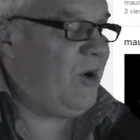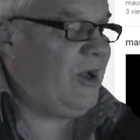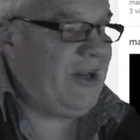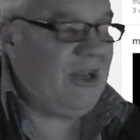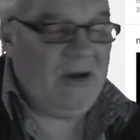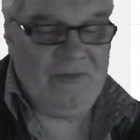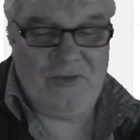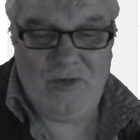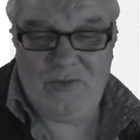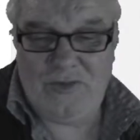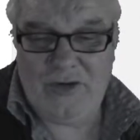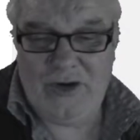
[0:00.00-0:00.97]
helpful
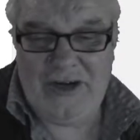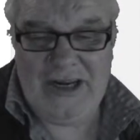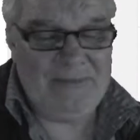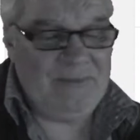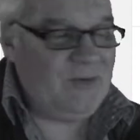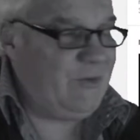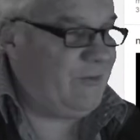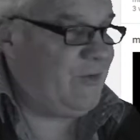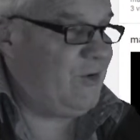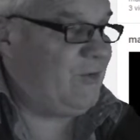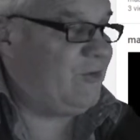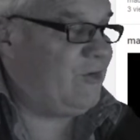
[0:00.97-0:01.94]
for a number of
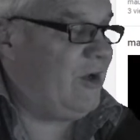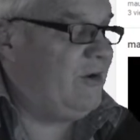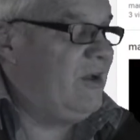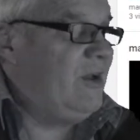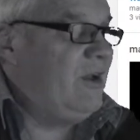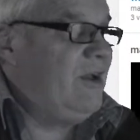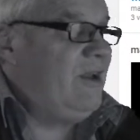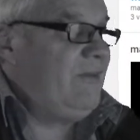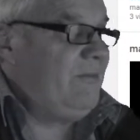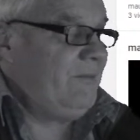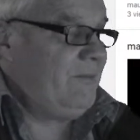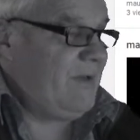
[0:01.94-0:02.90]
you. So
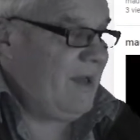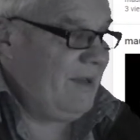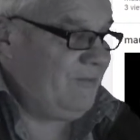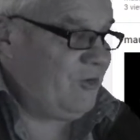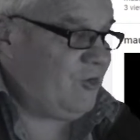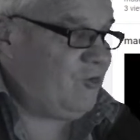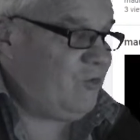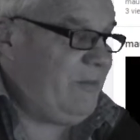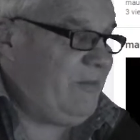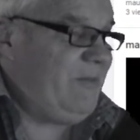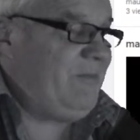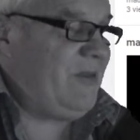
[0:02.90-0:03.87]
just
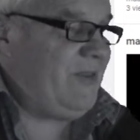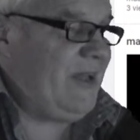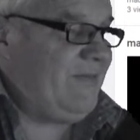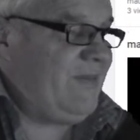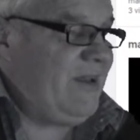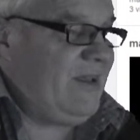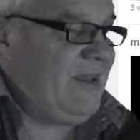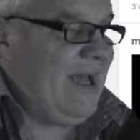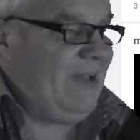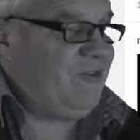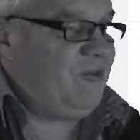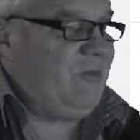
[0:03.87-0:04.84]
remember that they
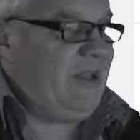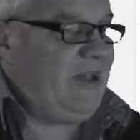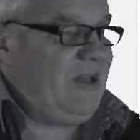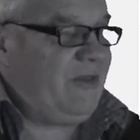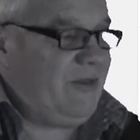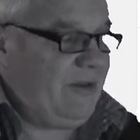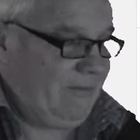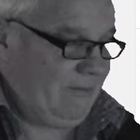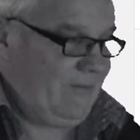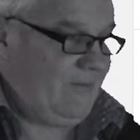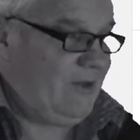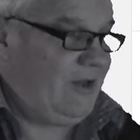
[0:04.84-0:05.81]
asked me anything
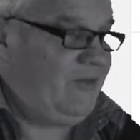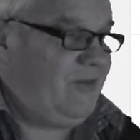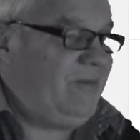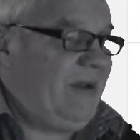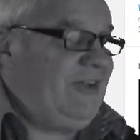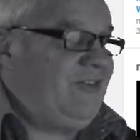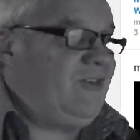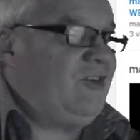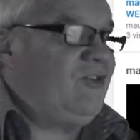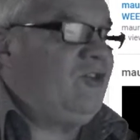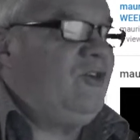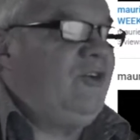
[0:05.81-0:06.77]
in the
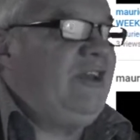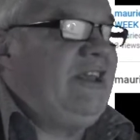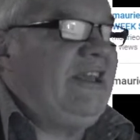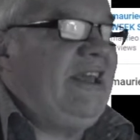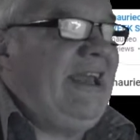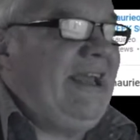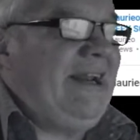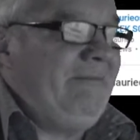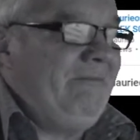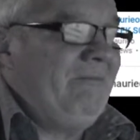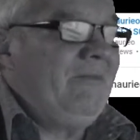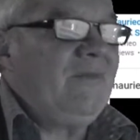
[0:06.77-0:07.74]
basic 2D CAD.
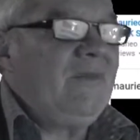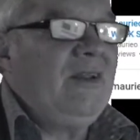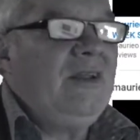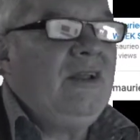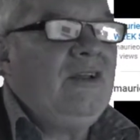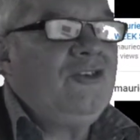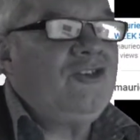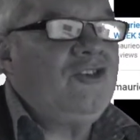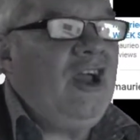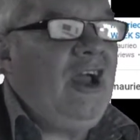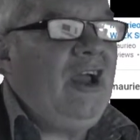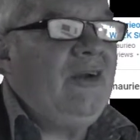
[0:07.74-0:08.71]

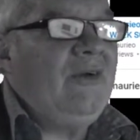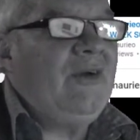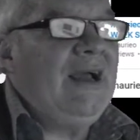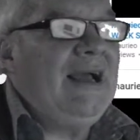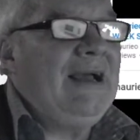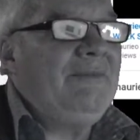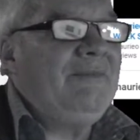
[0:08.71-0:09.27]
So